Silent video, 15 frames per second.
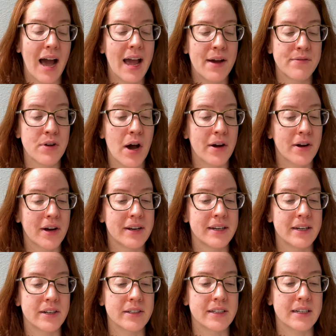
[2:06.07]
I have not gotten
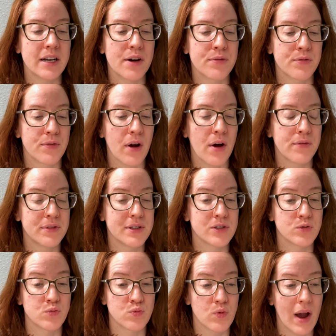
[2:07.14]
nearly enough of
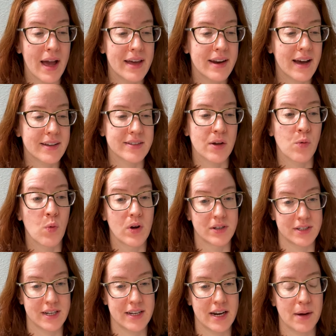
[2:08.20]
this read as I wanted.